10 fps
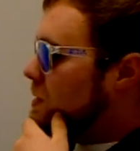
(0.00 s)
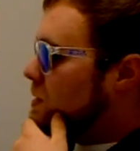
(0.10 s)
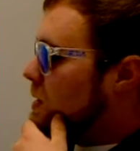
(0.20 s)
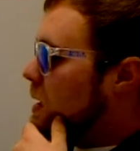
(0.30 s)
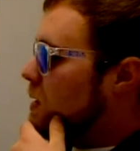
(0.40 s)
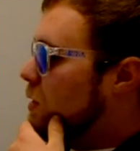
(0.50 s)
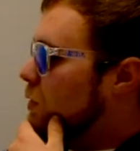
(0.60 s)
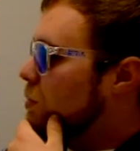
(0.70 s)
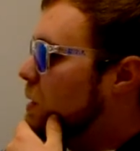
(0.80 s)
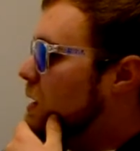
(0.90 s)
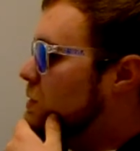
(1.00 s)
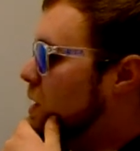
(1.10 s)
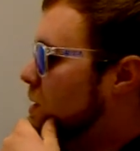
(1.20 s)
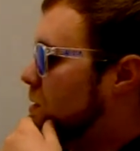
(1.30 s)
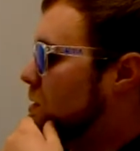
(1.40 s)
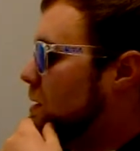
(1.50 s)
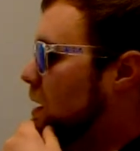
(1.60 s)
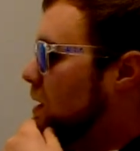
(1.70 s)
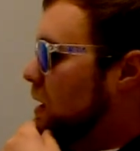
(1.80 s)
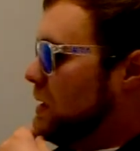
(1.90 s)
side over my adjacent
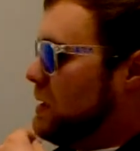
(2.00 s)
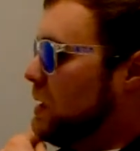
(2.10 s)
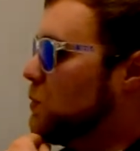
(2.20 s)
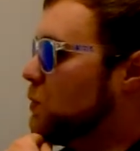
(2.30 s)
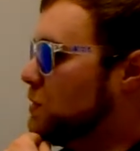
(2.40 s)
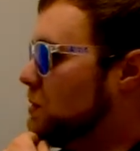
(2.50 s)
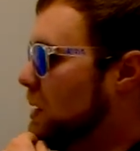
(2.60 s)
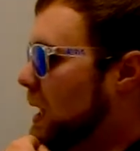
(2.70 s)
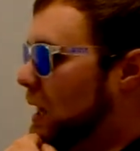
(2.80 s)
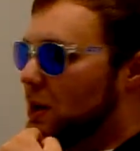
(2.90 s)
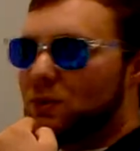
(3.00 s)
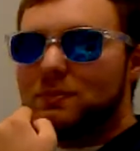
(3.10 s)
side, that's equal to my angle.